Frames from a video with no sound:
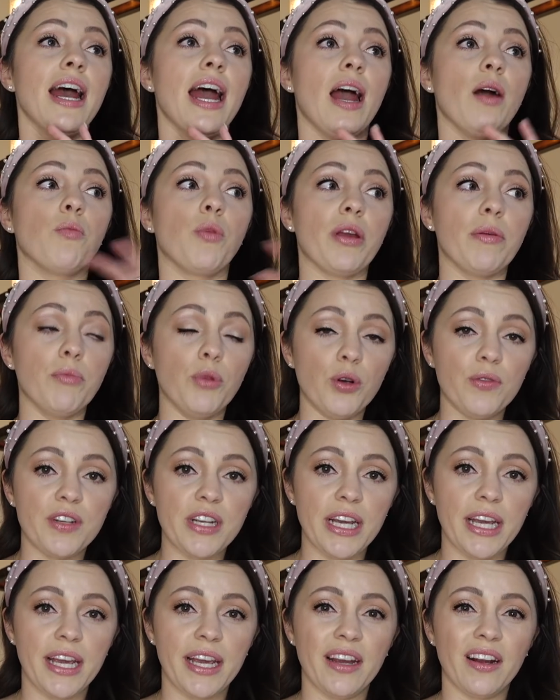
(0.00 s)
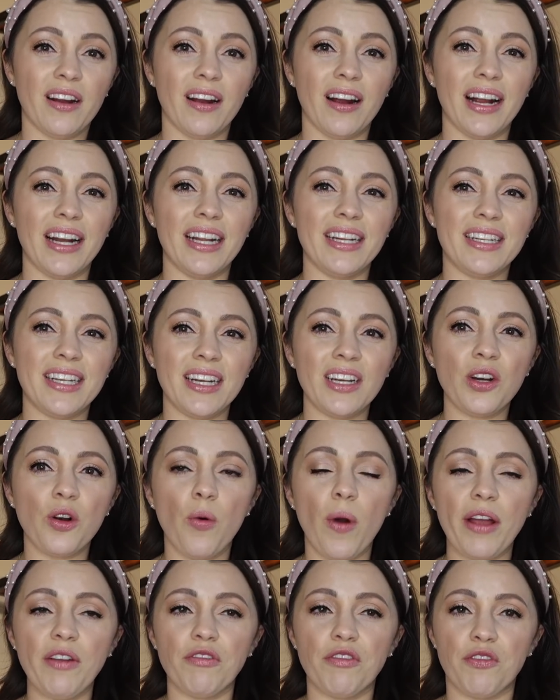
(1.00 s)
And we moved it here, and it didn't
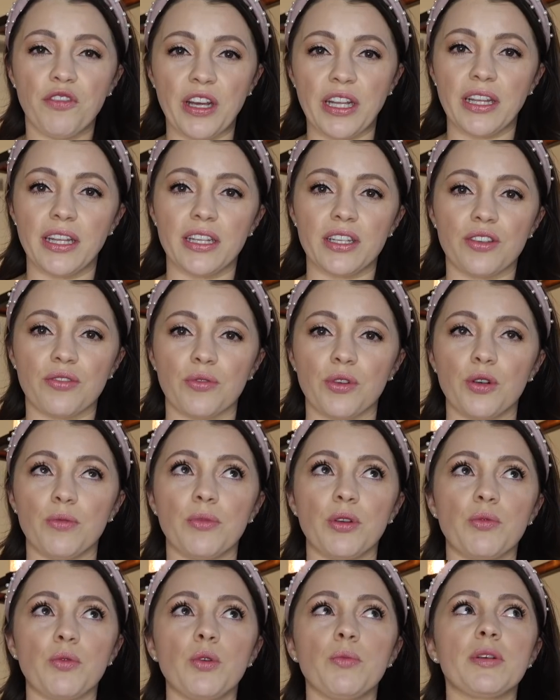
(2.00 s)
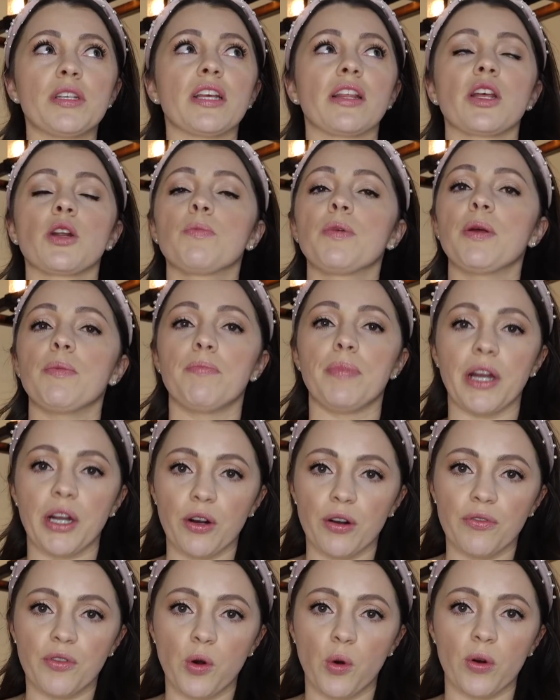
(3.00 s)
quite fit in this room. The room was a little bit
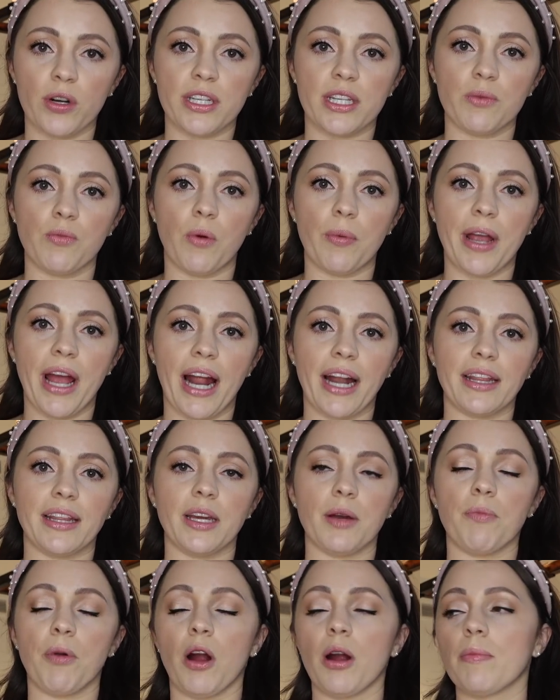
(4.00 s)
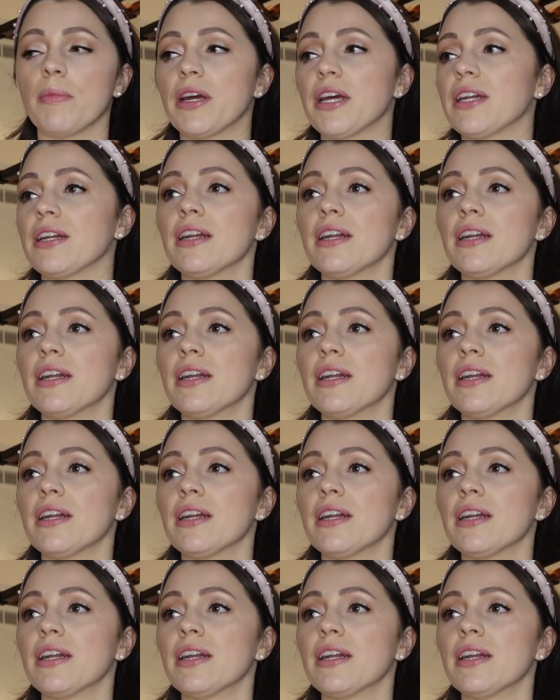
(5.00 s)
bigger, of course, than what we had at the apartment.